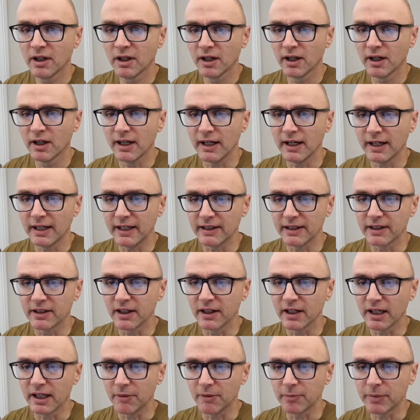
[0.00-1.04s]
And
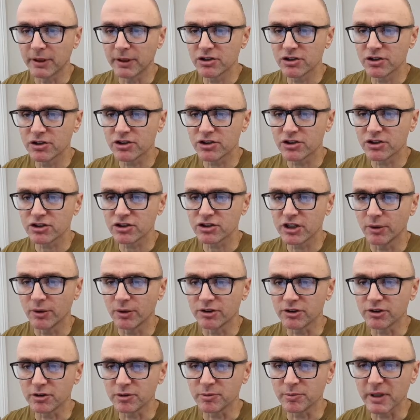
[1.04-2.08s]
but you just go on
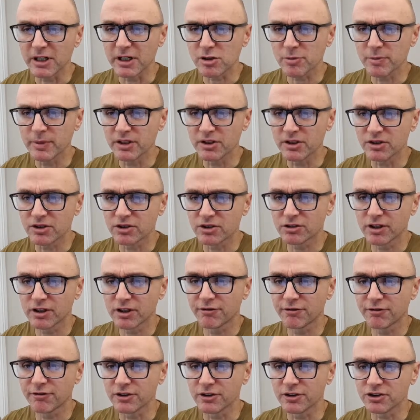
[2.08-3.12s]
to measurements, grid
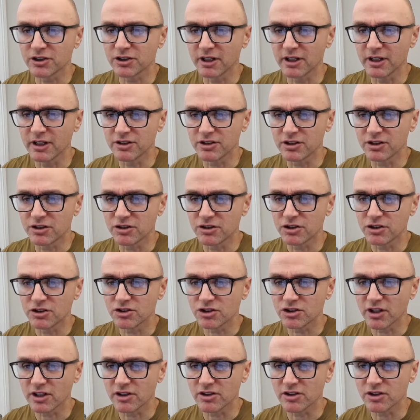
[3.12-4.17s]
font size, and you just
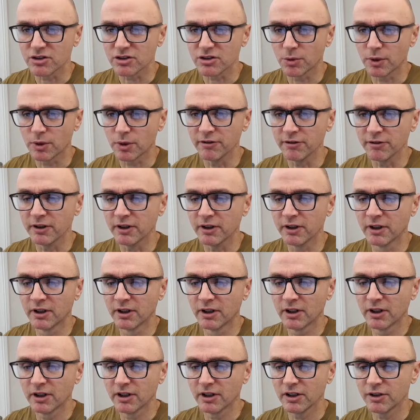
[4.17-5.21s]
change it to whatever
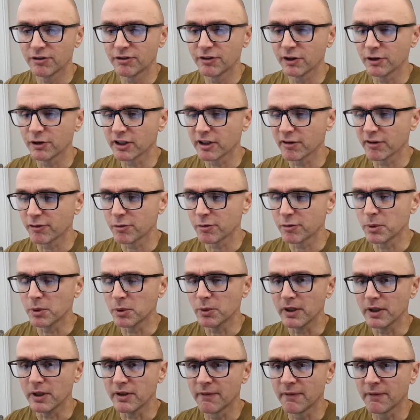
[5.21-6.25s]
you feel comfortable
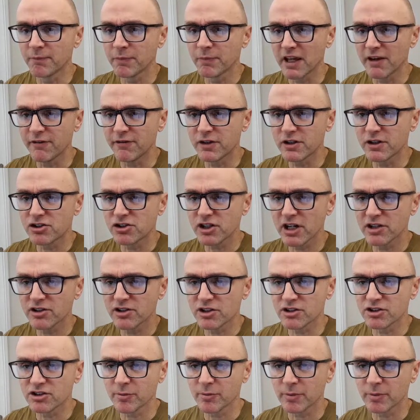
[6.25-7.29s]
with. If you change it
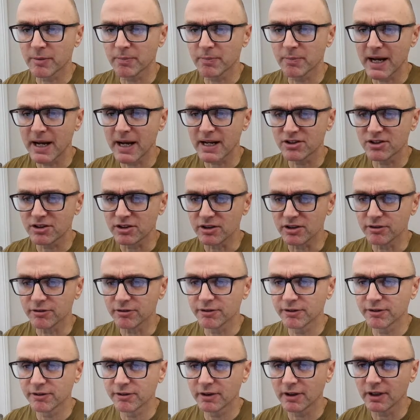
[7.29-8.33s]
to something
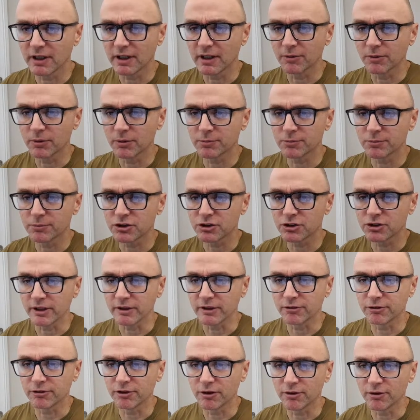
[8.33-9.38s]
massive, oops, sorry,
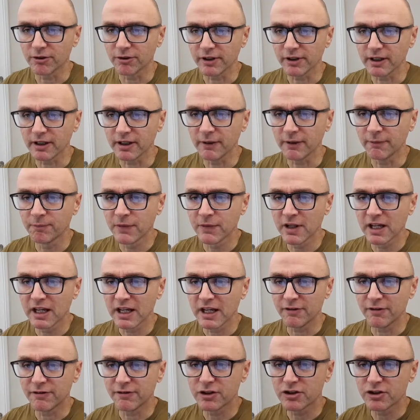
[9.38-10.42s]
wrong thing there.
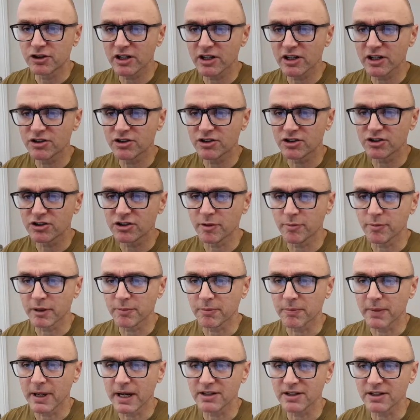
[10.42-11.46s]
If you change it to something
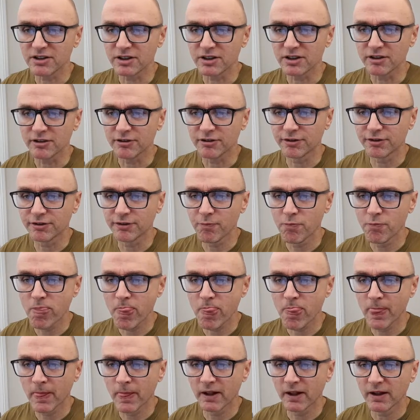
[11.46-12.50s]
massive,
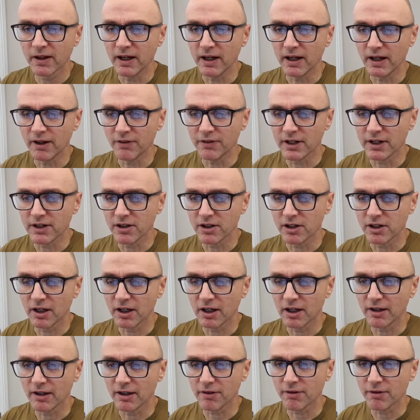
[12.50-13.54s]
then
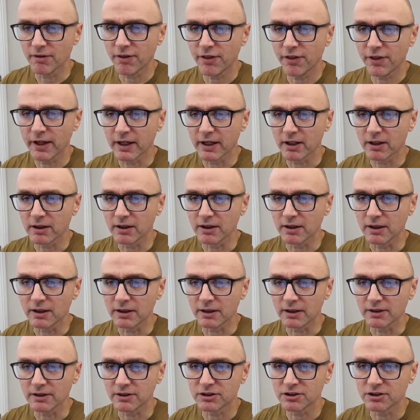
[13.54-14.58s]
I think,
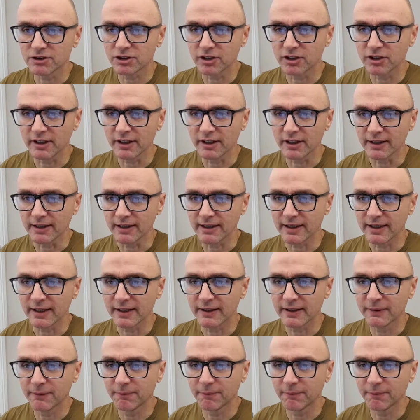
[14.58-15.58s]
let's try that again.